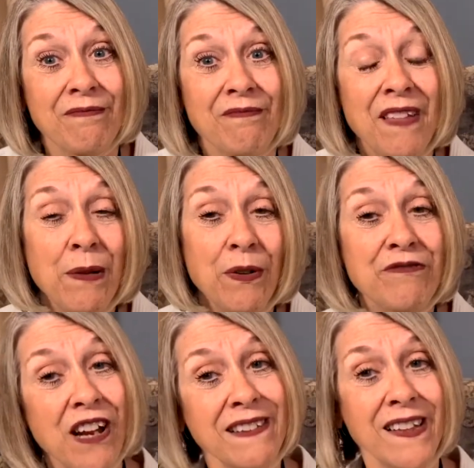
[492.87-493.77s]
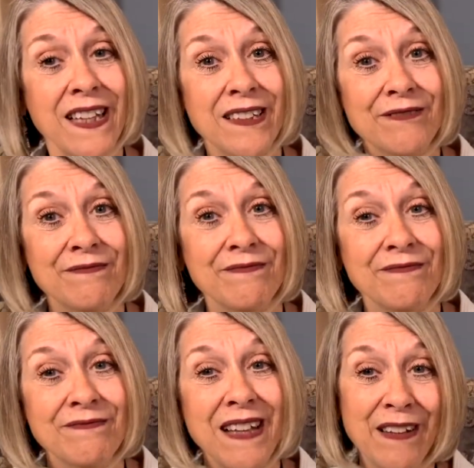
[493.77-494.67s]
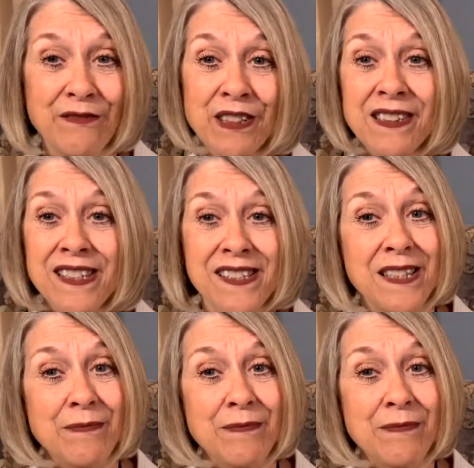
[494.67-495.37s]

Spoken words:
They were friendly and really seemed